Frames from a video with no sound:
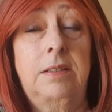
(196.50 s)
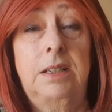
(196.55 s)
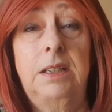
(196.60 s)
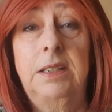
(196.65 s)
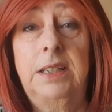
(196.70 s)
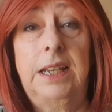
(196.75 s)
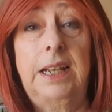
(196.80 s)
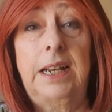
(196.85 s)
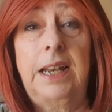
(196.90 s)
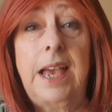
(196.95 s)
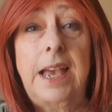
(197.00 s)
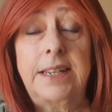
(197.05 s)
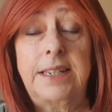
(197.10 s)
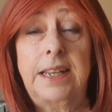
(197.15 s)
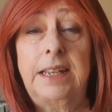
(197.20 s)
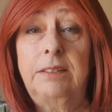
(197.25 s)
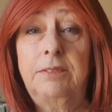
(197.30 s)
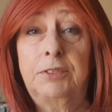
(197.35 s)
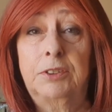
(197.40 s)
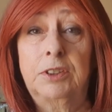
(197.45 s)
I still declared
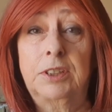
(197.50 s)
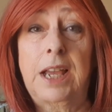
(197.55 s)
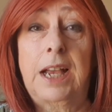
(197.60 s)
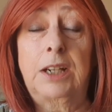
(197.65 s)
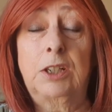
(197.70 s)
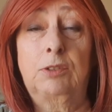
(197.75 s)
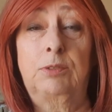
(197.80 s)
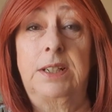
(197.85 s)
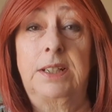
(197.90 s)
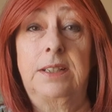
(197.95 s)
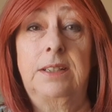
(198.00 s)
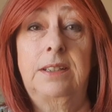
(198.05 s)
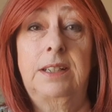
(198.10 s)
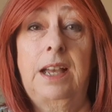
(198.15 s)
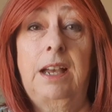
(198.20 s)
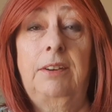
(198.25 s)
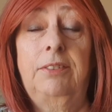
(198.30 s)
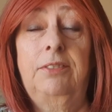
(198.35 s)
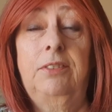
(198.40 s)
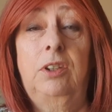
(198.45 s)
it for tax reasons,
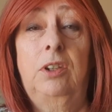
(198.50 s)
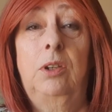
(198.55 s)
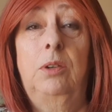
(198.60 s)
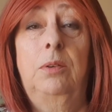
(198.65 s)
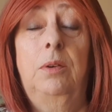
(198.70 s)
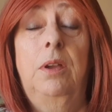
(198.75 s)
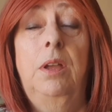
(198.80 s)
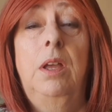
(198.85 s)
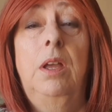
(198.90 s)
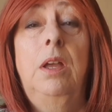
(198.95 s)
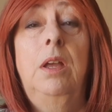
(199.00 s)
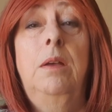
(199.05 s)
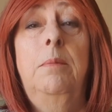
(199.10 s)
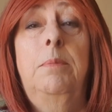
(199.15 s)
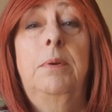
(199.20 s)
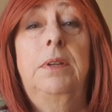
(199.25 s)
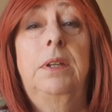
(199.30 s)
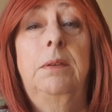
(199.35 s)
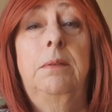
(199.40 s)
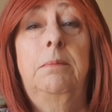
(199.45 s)
I have to,
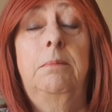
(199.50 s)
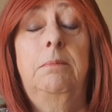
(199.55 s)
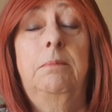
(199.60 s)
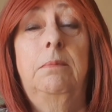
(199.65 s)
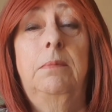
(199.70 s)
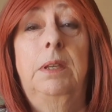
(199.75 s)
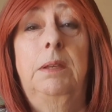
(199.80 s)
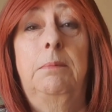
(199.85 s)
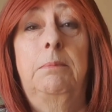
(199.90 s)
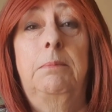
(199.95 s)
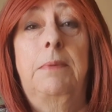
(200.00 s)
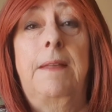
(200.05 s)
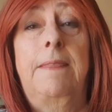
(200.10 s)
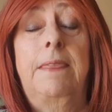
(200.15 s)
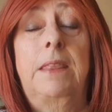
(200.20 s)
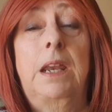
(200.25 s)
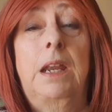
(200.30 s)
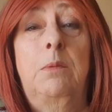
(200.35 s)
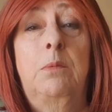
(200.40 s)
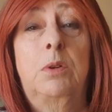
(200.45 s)
but it
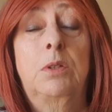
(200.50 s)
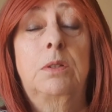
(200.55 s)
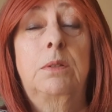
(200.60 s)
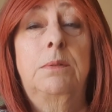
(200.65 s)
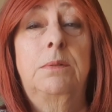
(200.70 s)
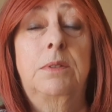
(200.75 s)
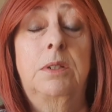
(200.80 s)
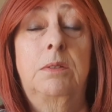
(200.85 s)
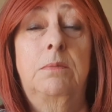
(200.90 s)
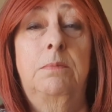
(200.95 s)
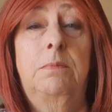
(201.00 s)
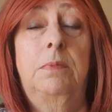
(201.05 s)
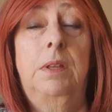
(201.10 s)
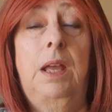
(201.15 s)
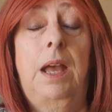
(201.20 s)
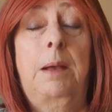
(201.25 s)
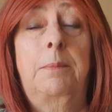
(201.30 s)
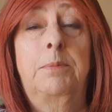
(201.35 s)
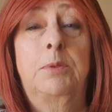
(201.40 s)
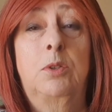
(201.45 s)
meant that I wasn't
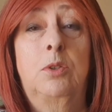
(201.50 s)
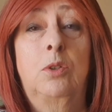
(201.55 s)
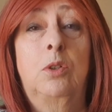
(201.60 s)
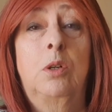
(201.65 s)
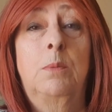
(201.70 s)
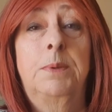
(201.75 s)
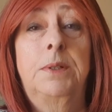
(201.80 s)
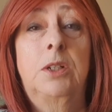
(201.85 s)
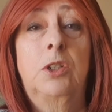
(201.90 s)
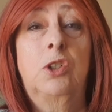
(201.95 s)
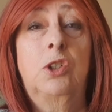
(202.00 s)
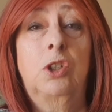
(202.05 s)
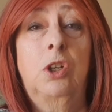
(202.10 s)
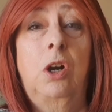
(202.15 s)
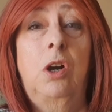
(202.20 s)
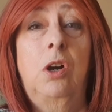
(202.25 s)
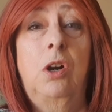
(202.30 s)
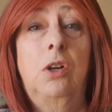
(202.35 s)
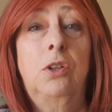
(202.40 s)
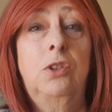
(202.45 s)
absorbing a
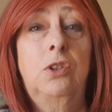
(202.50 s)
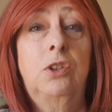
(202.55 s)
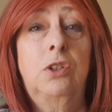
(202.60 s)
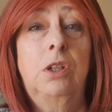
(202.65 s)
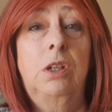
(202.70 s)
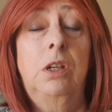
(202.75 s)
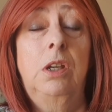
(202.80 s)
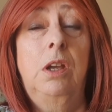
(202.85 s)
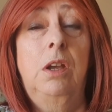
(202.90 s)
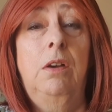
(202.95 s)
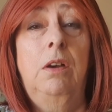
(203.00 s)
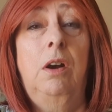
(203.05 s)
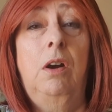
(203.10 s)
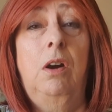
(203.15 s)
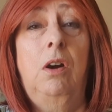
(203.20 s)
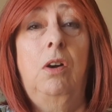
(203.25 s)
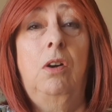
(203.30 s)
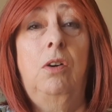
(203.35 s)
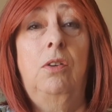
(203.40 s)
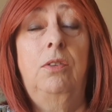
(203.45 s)
charge
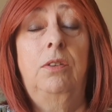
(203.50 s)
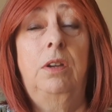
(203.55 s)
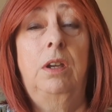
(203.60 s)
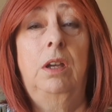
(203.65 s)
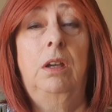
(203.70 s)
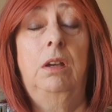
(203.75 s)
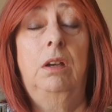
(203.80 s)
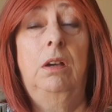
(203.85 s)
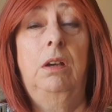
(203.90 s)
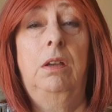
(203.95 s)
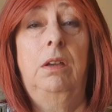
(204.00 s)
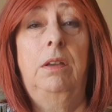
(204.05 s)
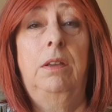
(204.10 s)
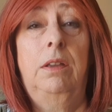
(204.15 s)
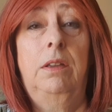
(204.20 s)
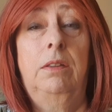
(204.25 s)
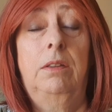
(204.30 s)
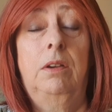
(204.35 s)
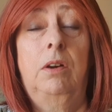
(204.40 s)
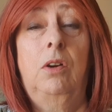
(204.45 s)
on
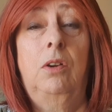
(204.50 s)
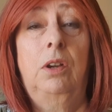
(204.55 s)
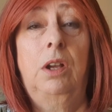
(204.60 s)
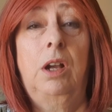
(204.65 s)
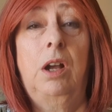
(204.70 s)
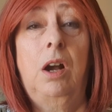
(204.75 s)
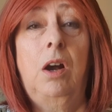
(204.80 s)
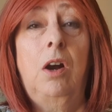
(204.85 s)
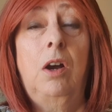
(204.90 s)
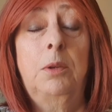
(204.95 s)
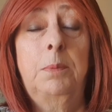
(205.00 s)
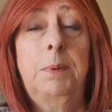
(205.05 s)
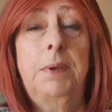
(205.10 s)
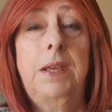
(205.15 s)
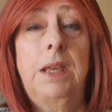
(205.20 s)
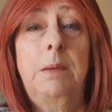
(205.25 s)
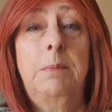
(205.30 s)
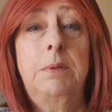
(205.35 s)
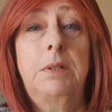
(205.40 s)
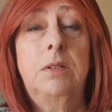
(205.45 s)
a card
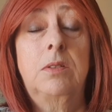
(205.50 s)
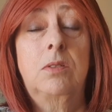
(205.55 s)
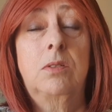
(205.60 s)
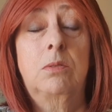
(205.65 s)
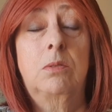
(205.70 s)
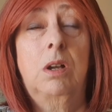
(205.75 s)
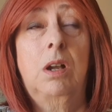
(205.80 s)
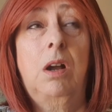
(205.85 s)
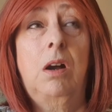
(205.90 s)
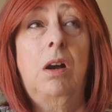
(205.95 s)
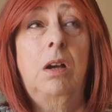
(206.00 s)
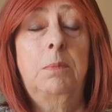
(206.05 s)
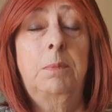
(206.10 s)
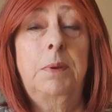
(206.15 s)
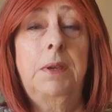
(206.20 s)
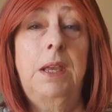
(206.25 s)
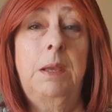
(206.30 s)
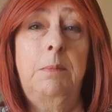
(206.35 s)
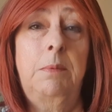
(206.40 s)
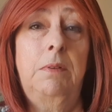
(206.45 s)
payment. So a card
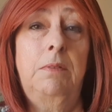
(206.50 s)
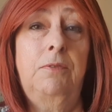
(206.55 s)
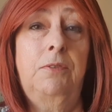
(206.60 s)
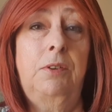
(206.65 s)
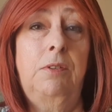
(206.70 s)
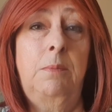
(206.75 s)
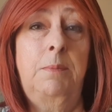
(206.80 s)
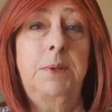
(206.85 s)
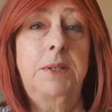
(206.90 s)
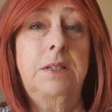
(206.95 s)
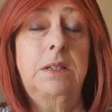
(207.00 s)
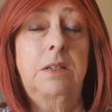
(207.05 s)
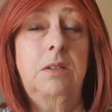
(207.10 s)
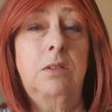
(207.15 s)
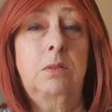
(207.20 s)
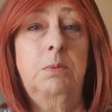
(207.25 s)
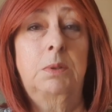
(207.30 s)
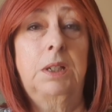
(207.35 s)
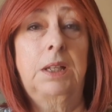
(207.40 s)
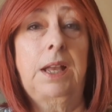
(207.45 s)
payment for a
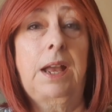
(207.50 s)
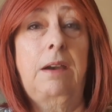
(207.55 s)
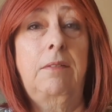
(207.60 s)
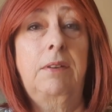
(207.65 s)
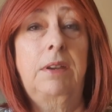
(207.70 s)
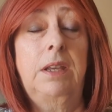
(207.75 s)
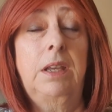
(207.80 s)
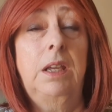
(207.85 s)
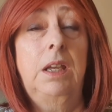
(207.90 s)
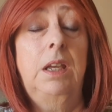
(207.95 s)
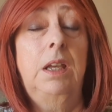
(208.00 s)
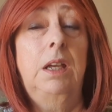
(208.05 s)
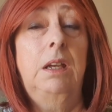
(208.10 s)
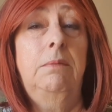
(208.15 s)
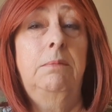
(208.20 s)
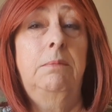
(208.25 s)
business will carry,